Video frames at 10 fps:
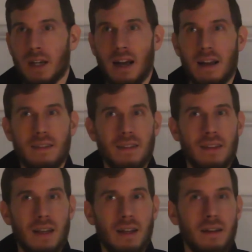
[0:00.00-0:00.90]
They're
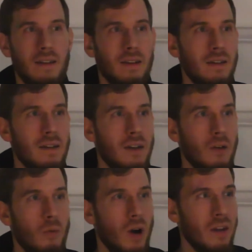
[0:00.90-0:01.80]
constantly
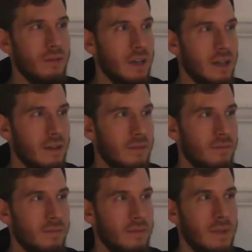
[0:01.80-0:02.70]
wondering
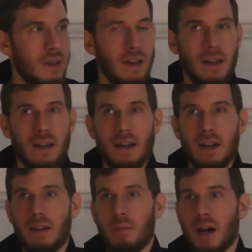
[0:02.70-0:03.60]

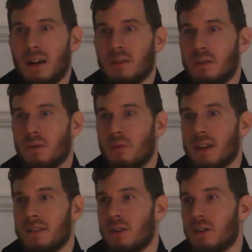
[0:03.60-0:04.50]
about
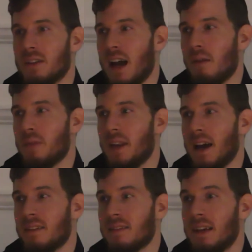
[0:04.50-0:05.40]
what's going to happen
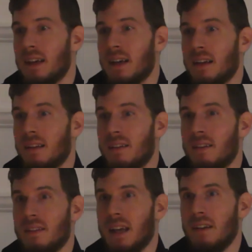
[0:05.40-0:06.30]
next.
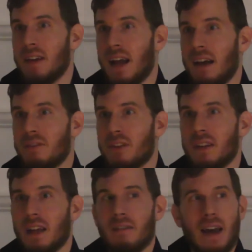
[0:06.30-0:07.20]
This is even
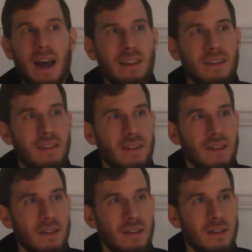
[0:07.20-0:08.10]
after they've had
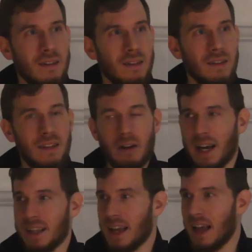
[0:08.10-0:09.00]

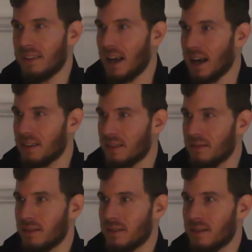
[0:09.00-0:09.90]
direct contact